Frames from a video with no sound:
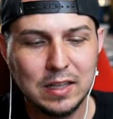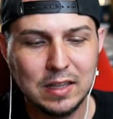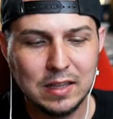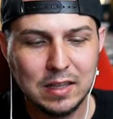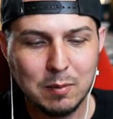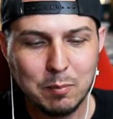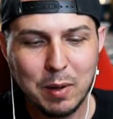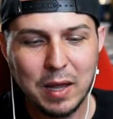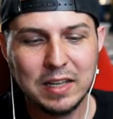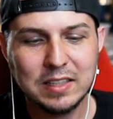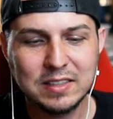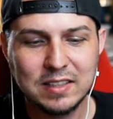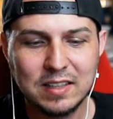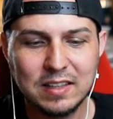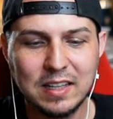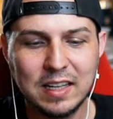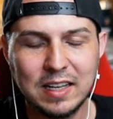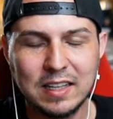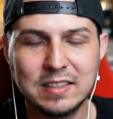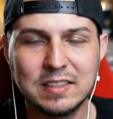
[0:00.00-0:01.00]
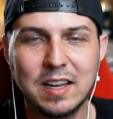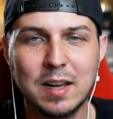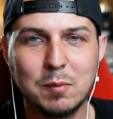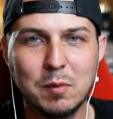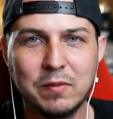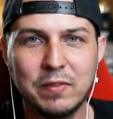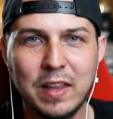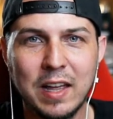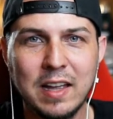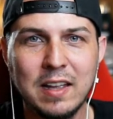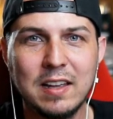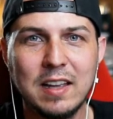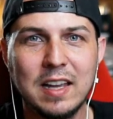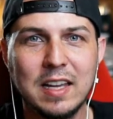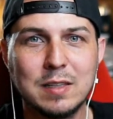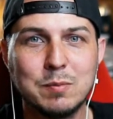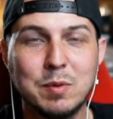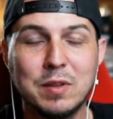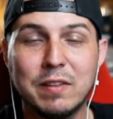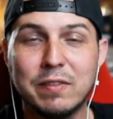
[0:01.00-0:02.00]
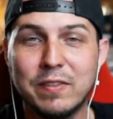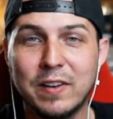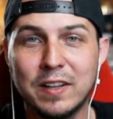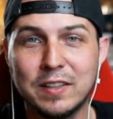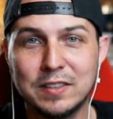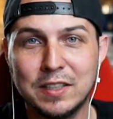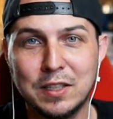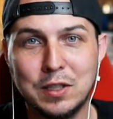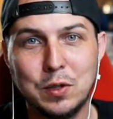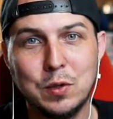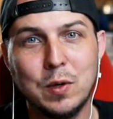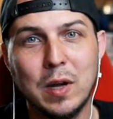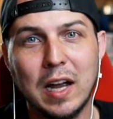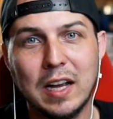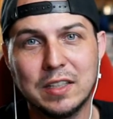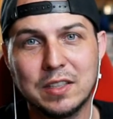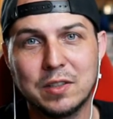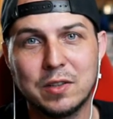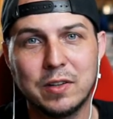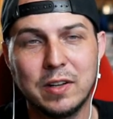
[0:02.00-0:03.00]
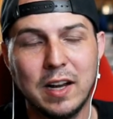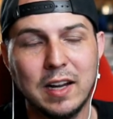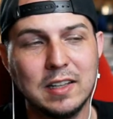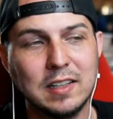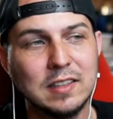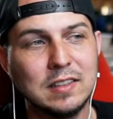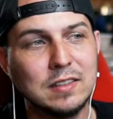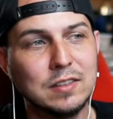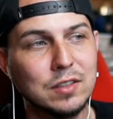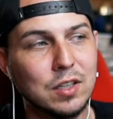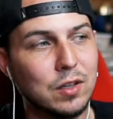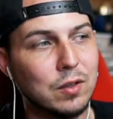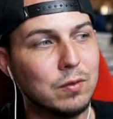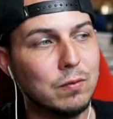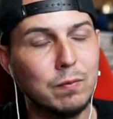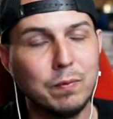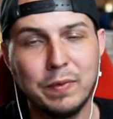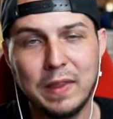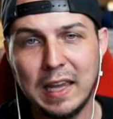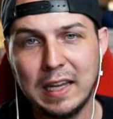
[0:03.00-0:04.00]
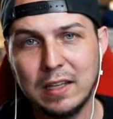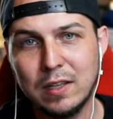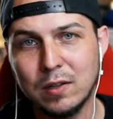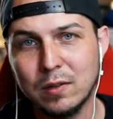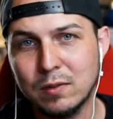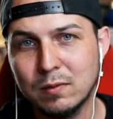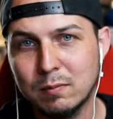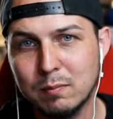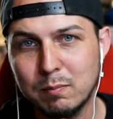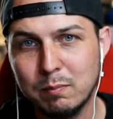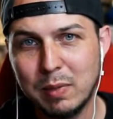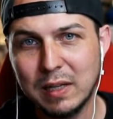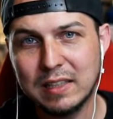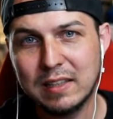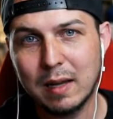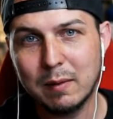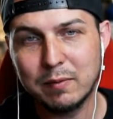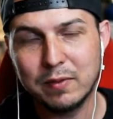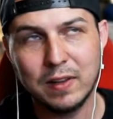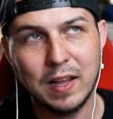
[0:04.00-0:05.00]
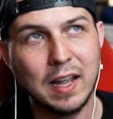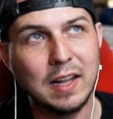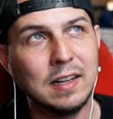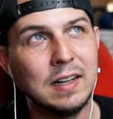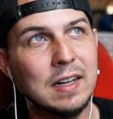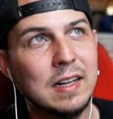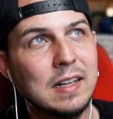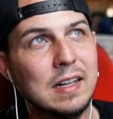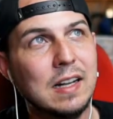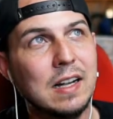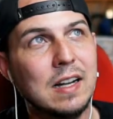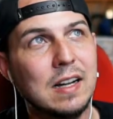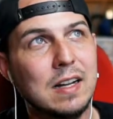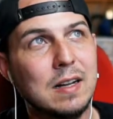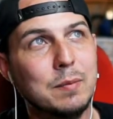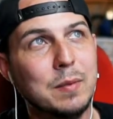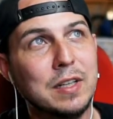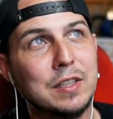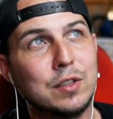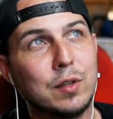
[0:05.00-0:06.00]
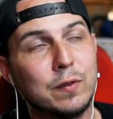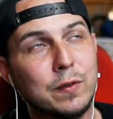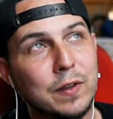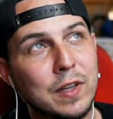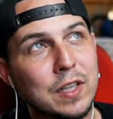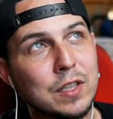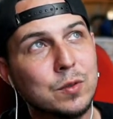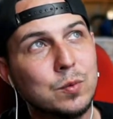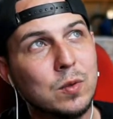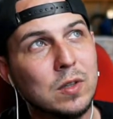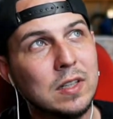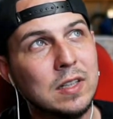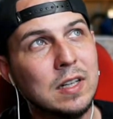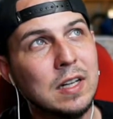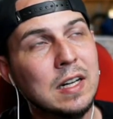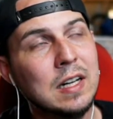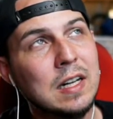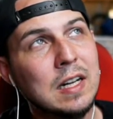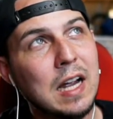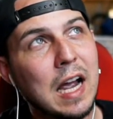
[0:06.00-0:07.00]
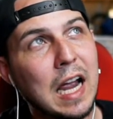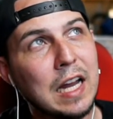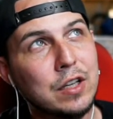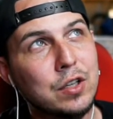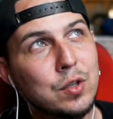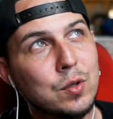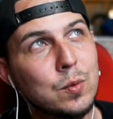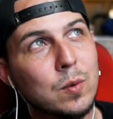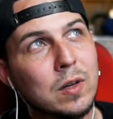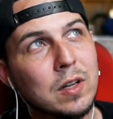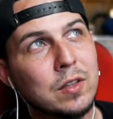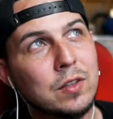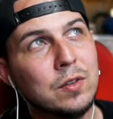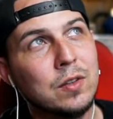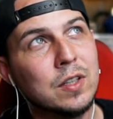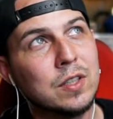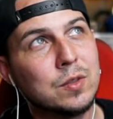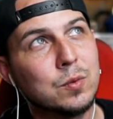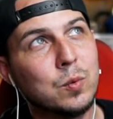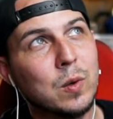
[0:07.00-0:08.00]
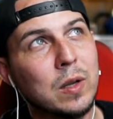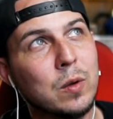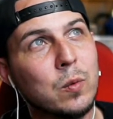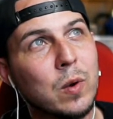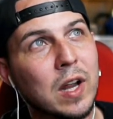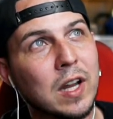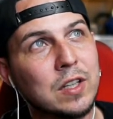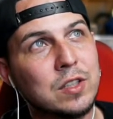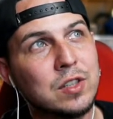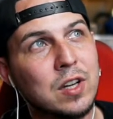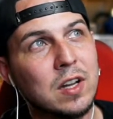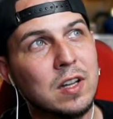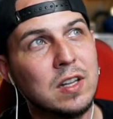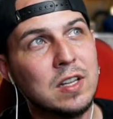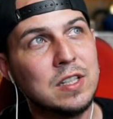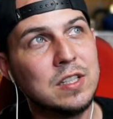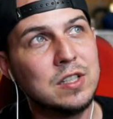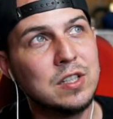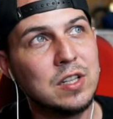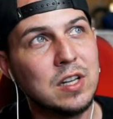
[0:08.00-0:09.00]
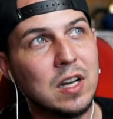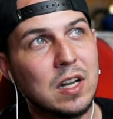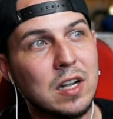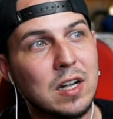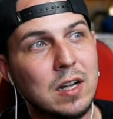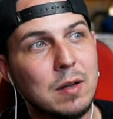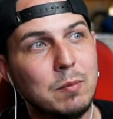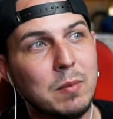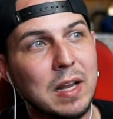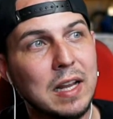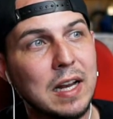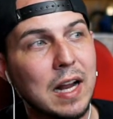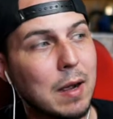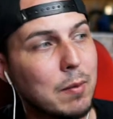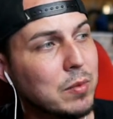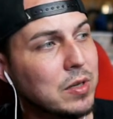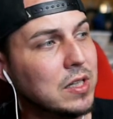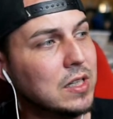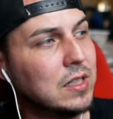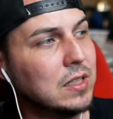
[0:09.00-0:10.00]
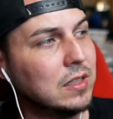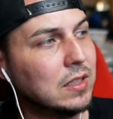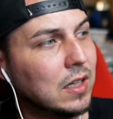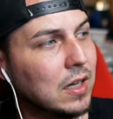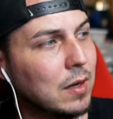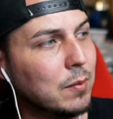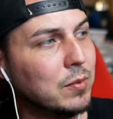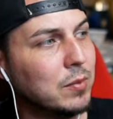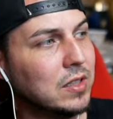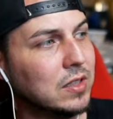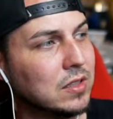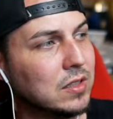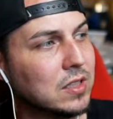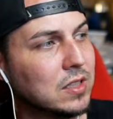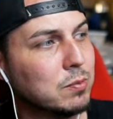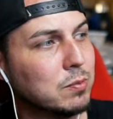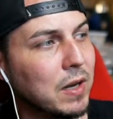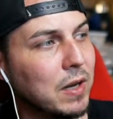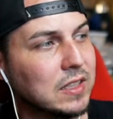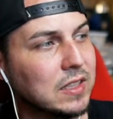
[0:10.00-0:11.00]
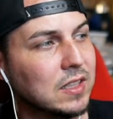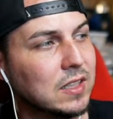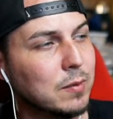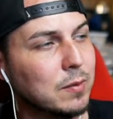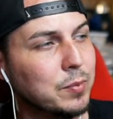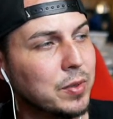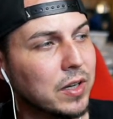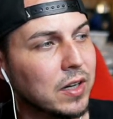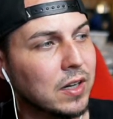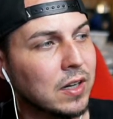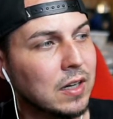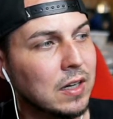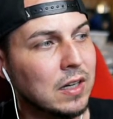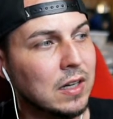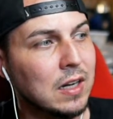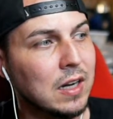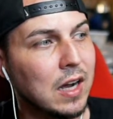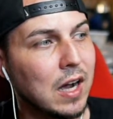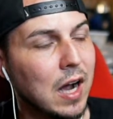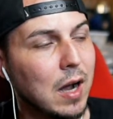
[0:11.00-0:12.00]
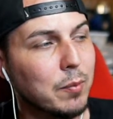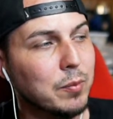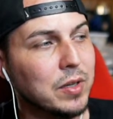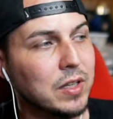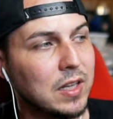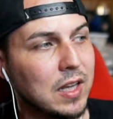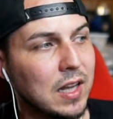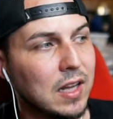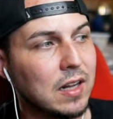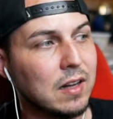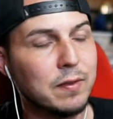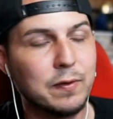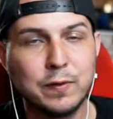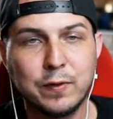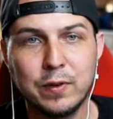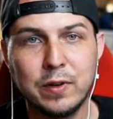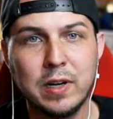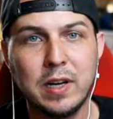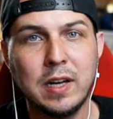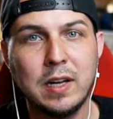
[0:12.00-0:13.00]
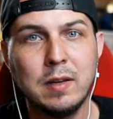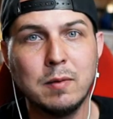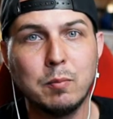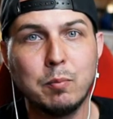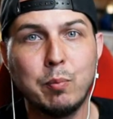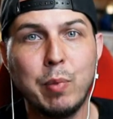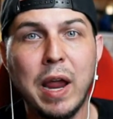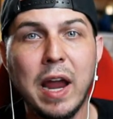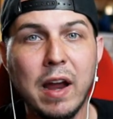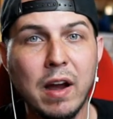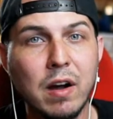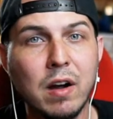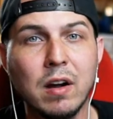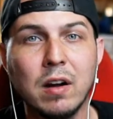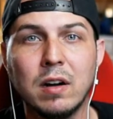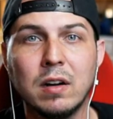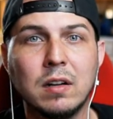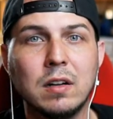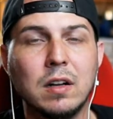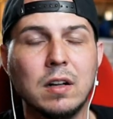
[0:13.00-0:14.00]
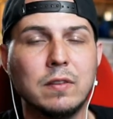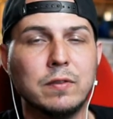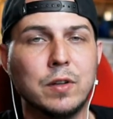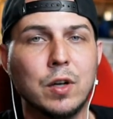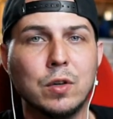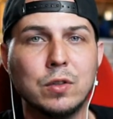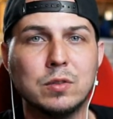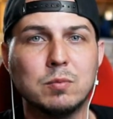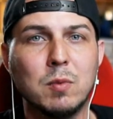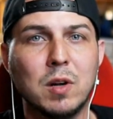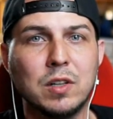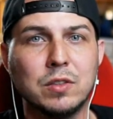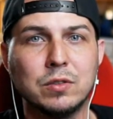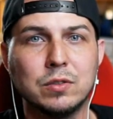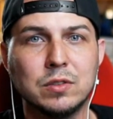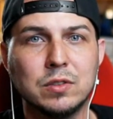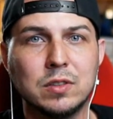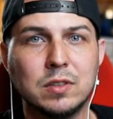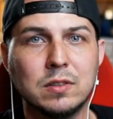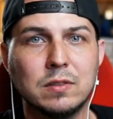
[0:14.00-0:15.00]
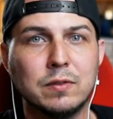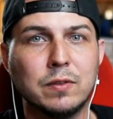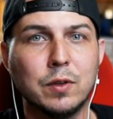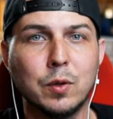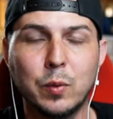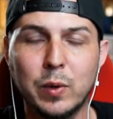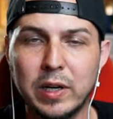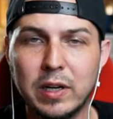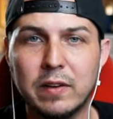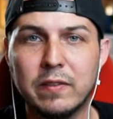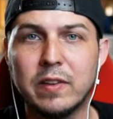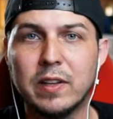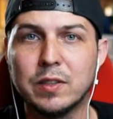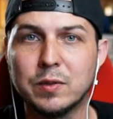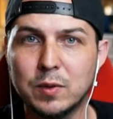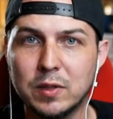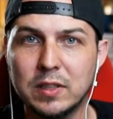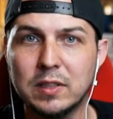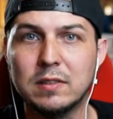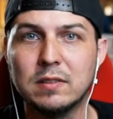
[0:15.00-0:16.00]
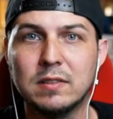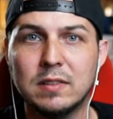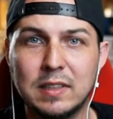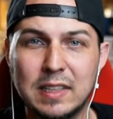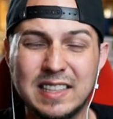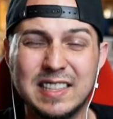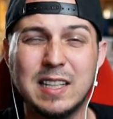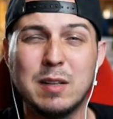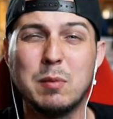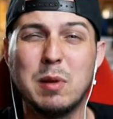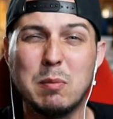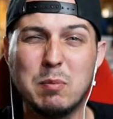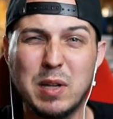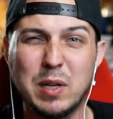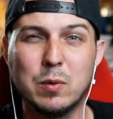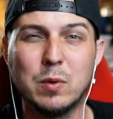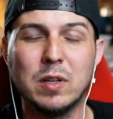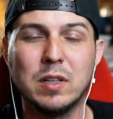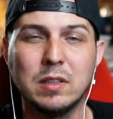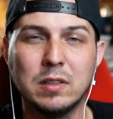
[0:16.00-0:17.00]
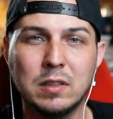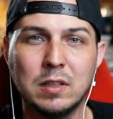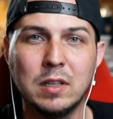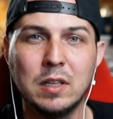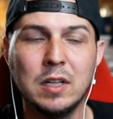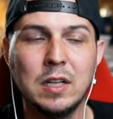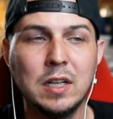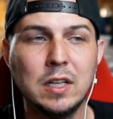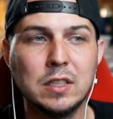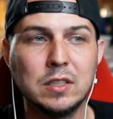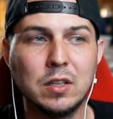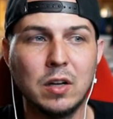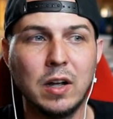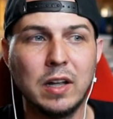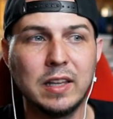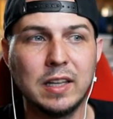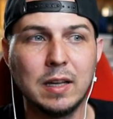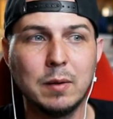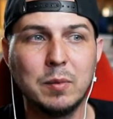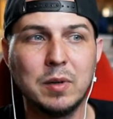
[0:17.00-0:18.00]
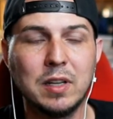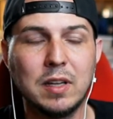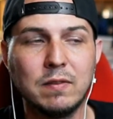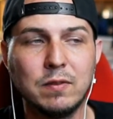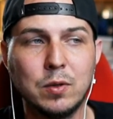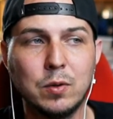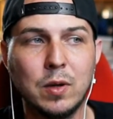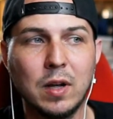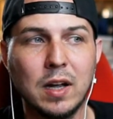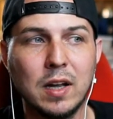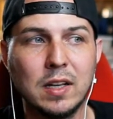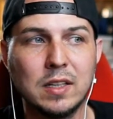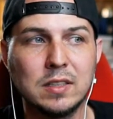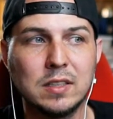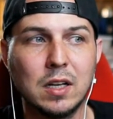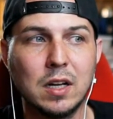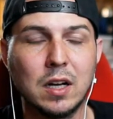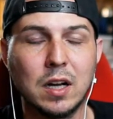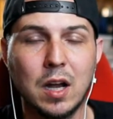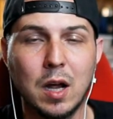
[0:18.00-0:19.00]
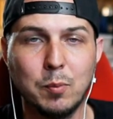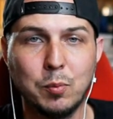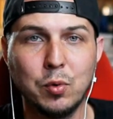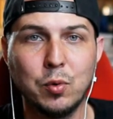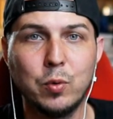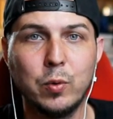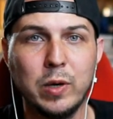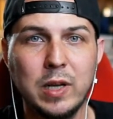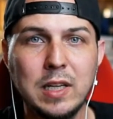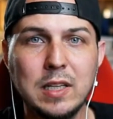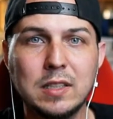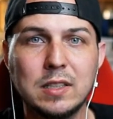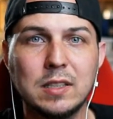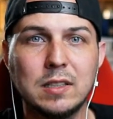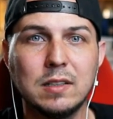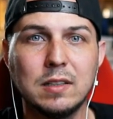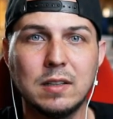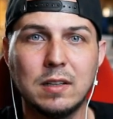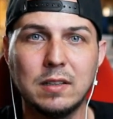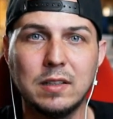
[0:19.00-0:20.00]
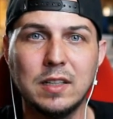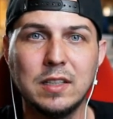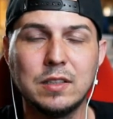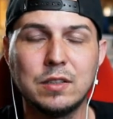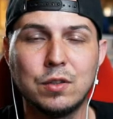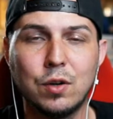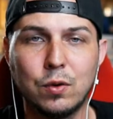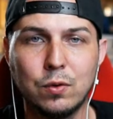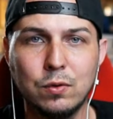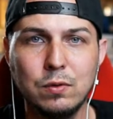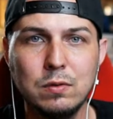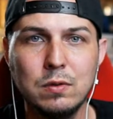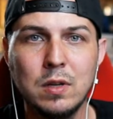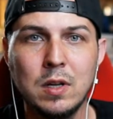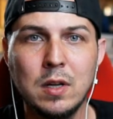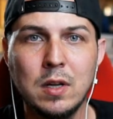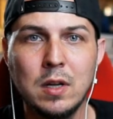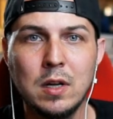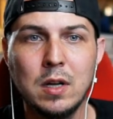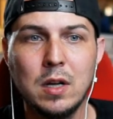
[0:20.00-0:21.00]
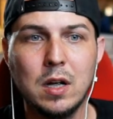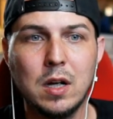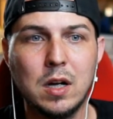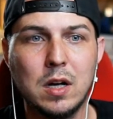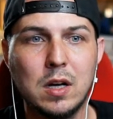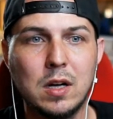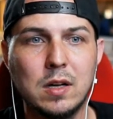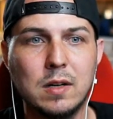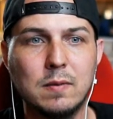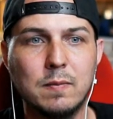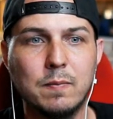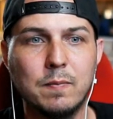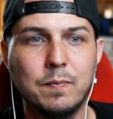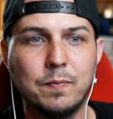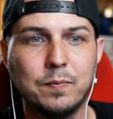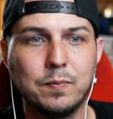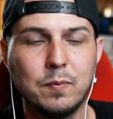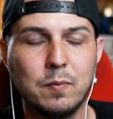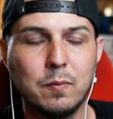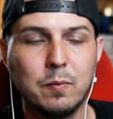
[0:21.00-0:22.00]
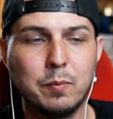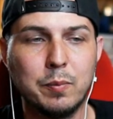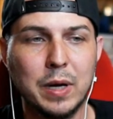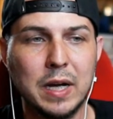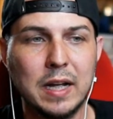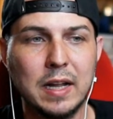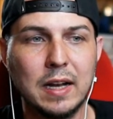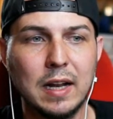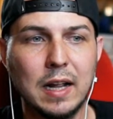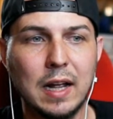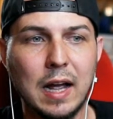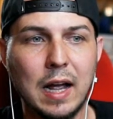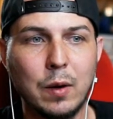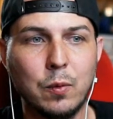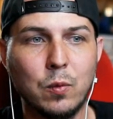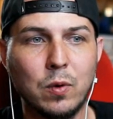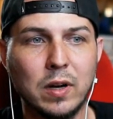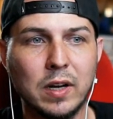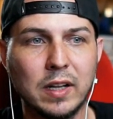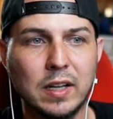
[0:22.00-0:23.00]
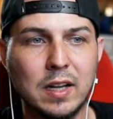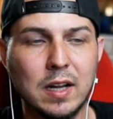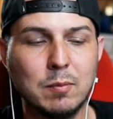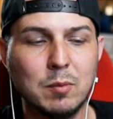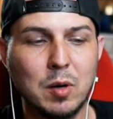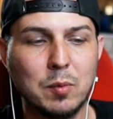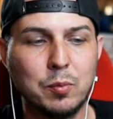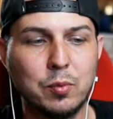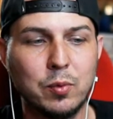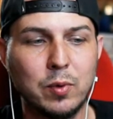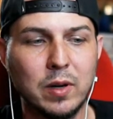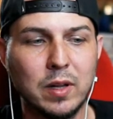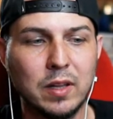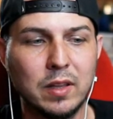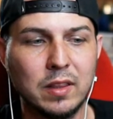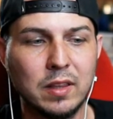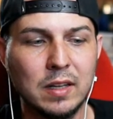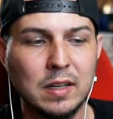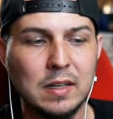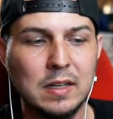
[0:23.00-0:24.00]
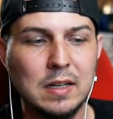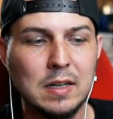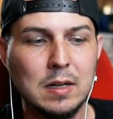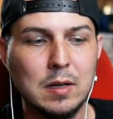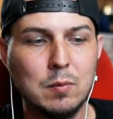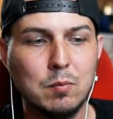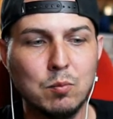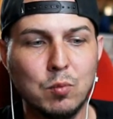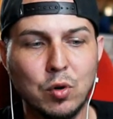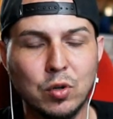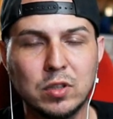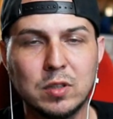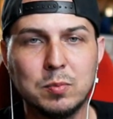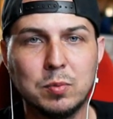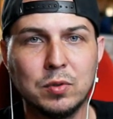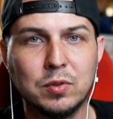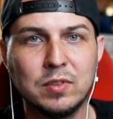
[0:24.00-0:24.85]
The best that has come of that has been the files that you guys created. So thank you, big time for that. And so for this one, I do want to do this WigWag challenge, and I'm gonna spice it up here. I'm gonna get a free pair of ghost modules for the winner of this one. It's gonna be a big one. So I think I'm gonna give you guys a couple of weeks on this total, but I want to come up with multiple